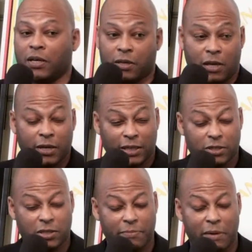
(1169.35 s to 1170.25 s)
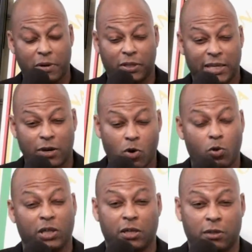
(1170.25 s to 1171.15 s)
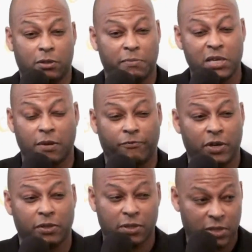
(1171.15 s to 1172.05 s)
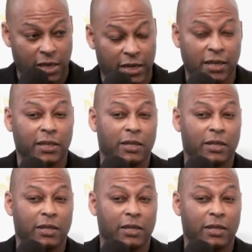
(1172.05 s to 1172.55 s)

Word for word: I can, I can actually see my mother now calling her Jamaican friend to tell you